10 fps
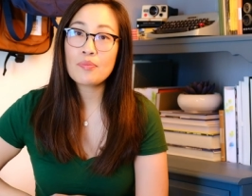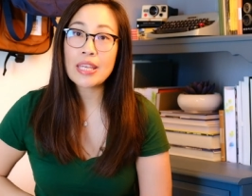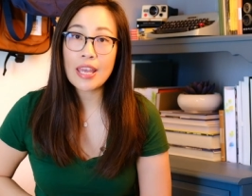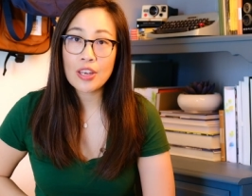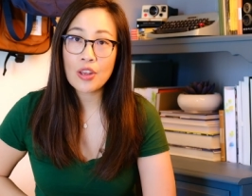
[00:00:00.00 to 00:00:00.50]

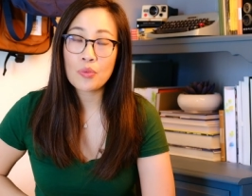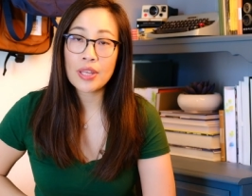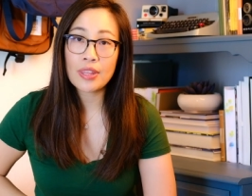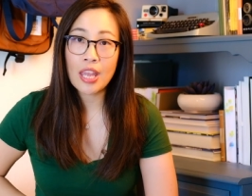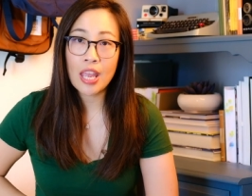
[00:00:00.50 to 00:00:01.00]
begin
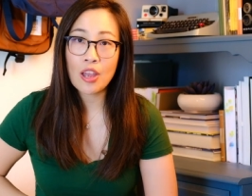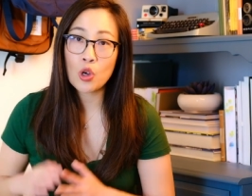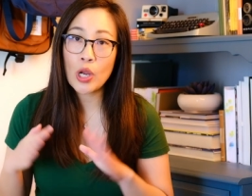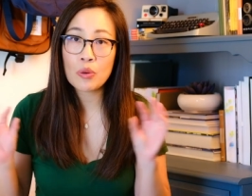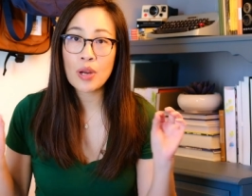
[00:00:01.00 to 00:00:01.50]
with a
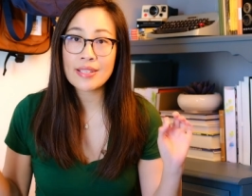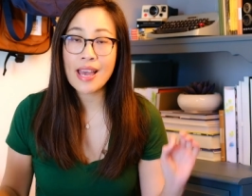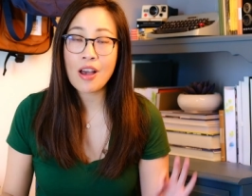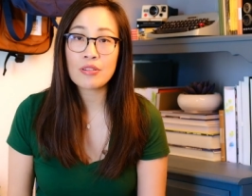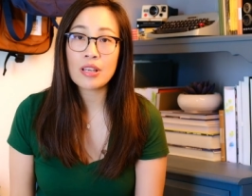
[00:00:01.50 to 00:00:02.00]
quick
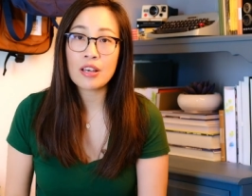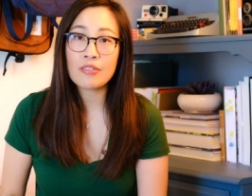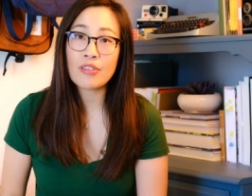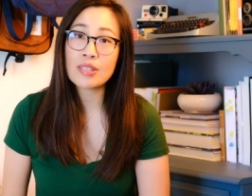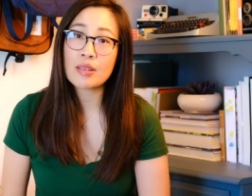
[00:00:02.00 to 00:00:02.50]
rundown
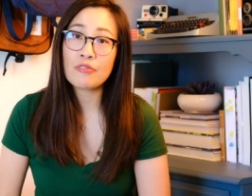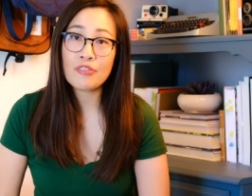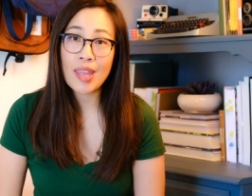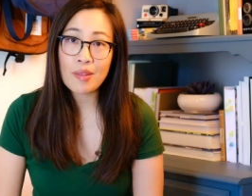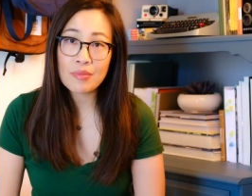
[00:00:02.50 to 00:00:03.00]
of some
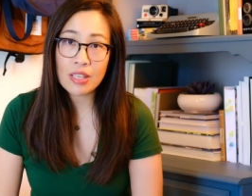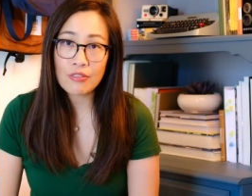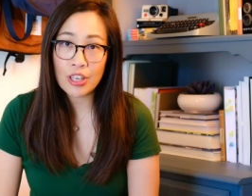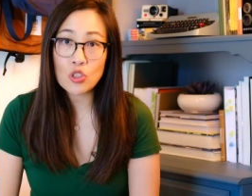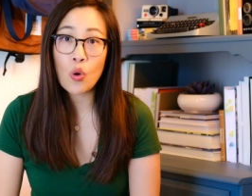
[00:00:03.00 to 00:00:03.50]
famed
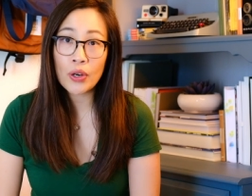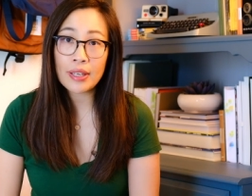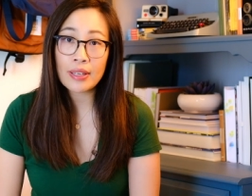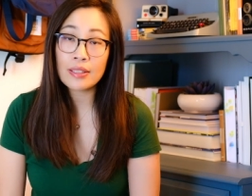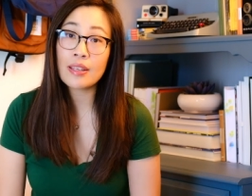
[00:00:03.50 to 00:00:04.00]

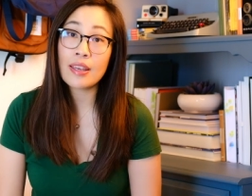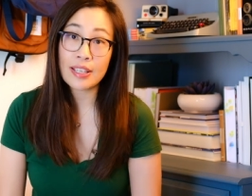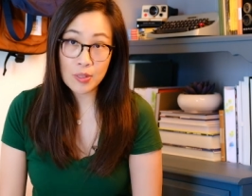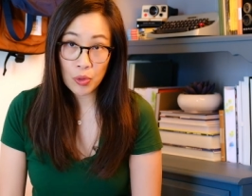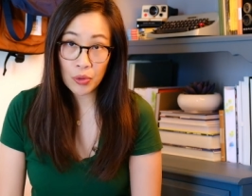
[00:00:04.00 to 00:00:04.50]
Victorian
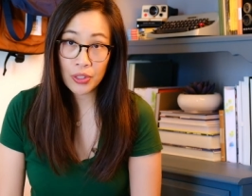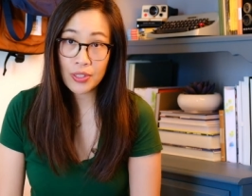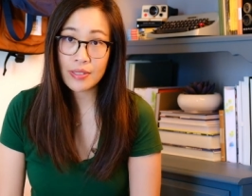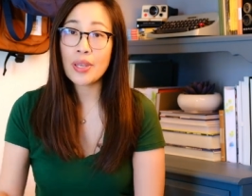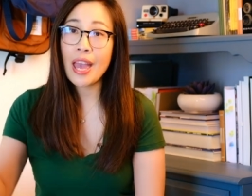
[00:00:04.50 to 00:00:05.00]

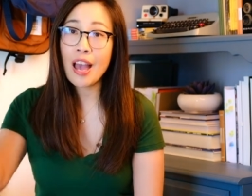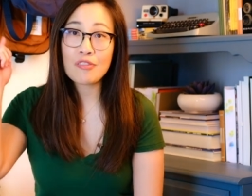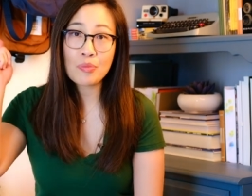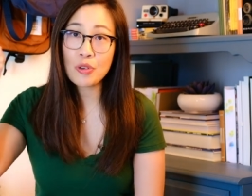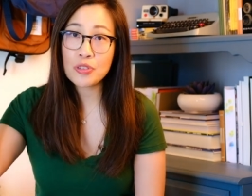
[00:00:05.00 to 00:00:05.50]
explorers. We
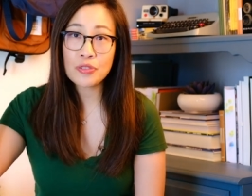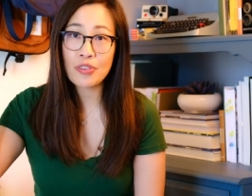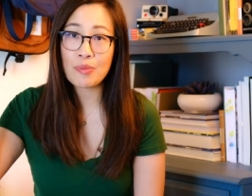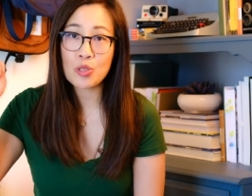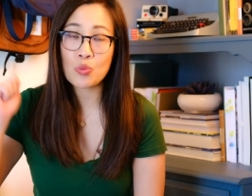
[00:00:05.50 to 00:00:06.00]
have the most
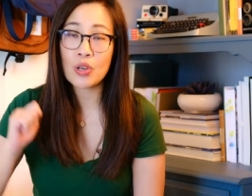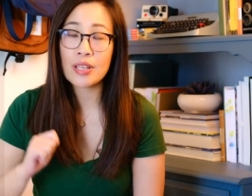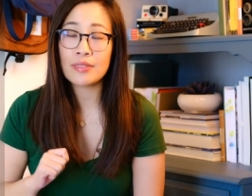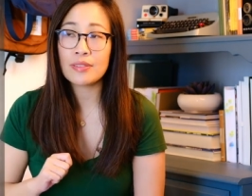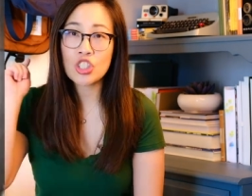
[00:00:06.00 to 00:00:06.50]
famous
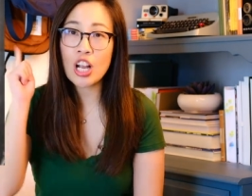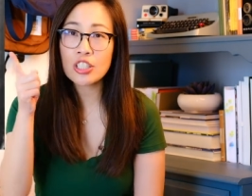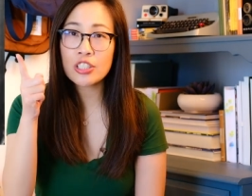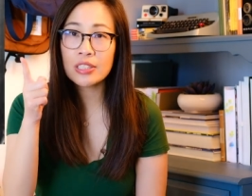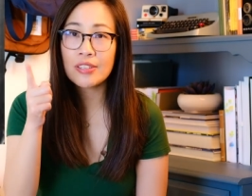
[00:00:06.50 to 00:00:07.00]
one,
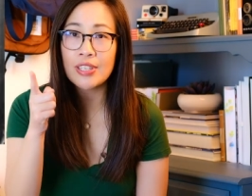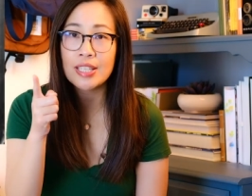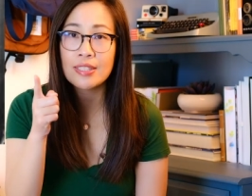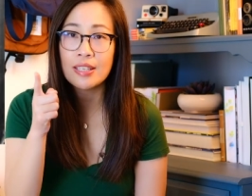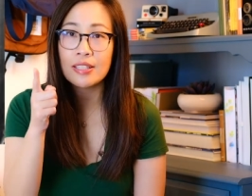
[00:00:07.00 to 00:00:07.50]
Dr.
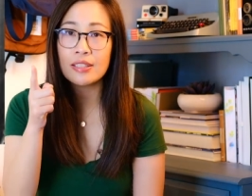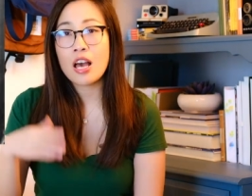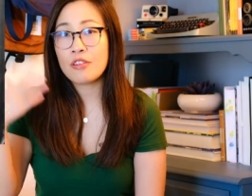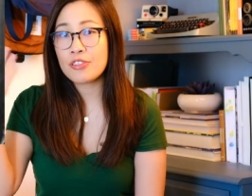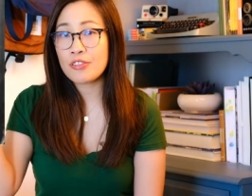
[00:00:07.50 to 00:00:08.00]
Livingstone,
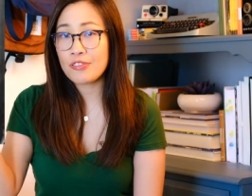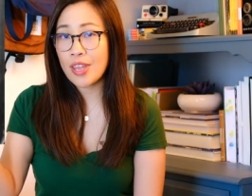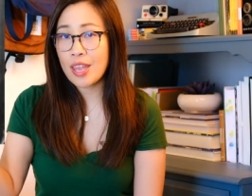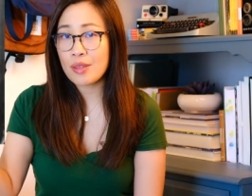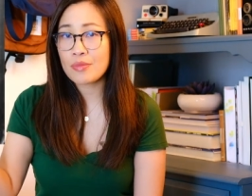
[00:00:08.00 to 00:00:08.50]
of the
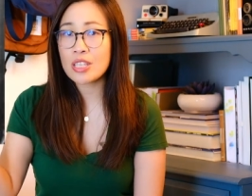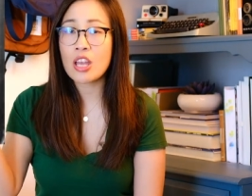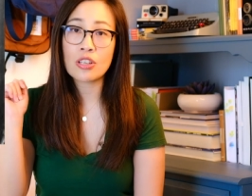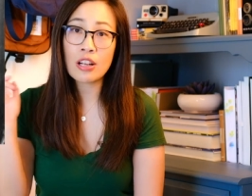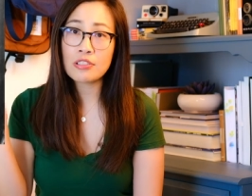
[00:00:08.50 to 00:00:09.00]
famed
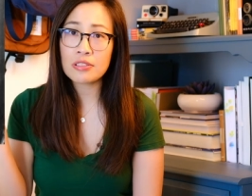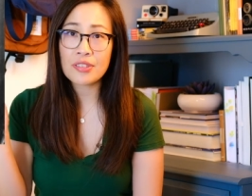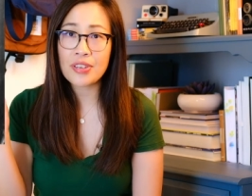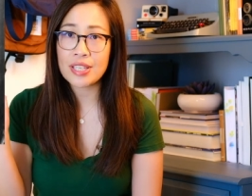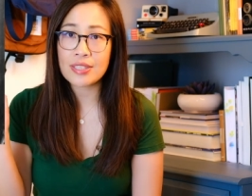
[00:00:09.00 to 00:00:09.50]
Dr.
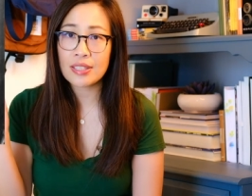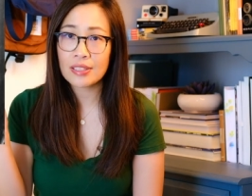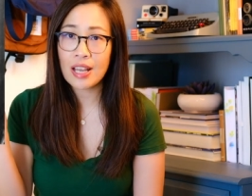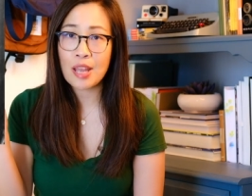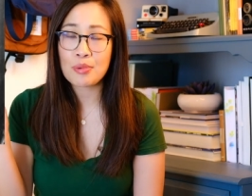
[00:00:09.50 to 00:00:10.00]

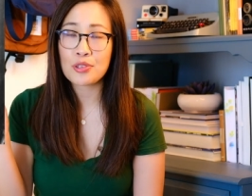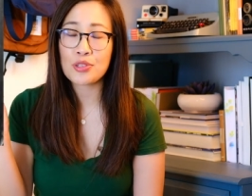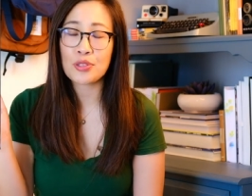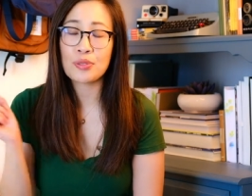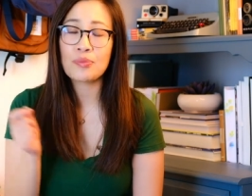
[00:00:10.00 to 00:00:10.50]
Livingstone, I
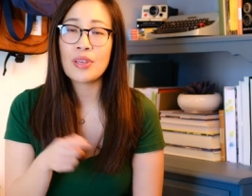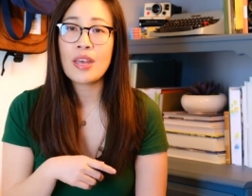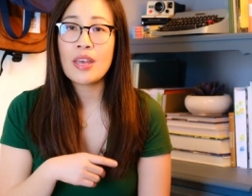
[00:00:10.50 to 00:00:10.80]
presume.